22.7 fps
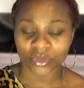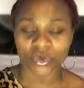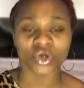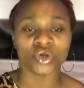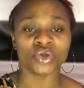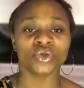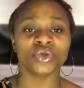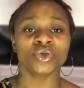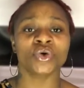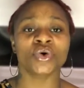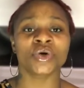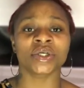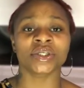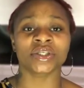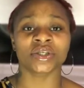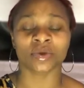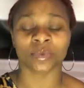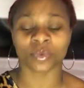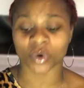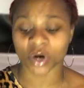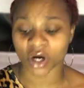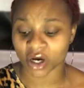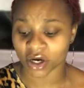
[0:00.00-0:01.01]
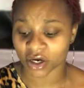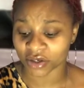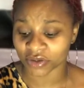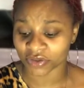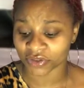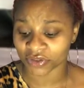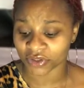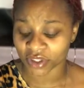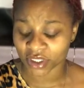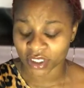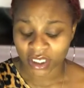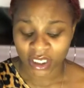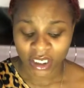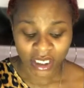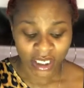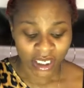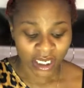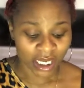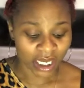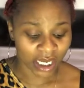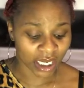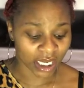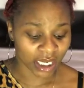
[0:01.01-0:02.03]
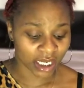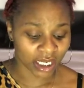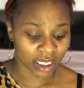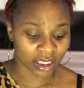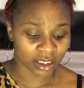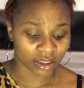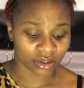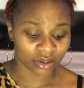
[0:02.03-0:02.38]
knowing your worth and,